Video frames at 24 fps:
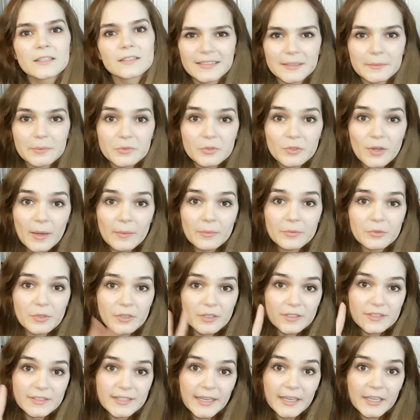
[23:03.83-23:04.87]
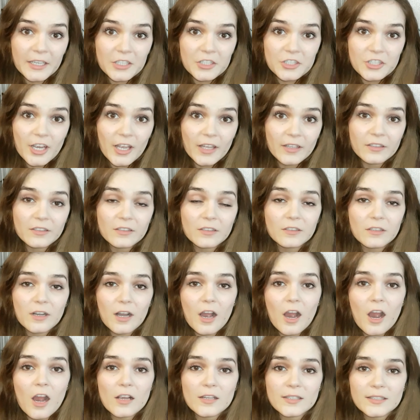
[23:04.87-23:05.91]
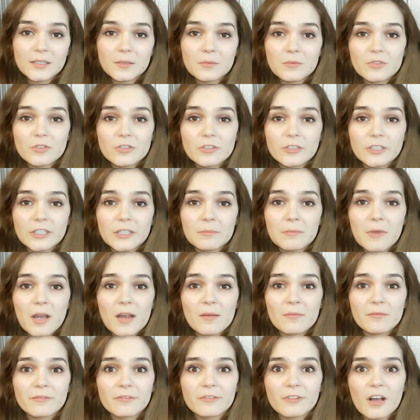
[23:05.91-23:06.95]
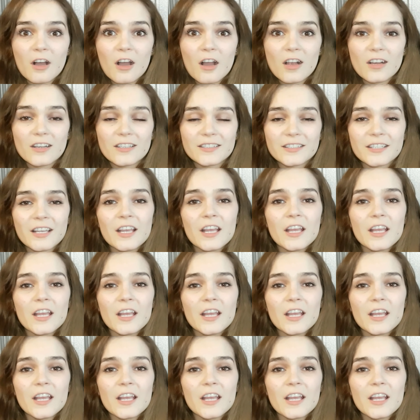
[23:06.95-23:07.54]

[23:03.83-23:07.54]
Subscribe to our second channel, Awesome Sugi Mom Vlogs,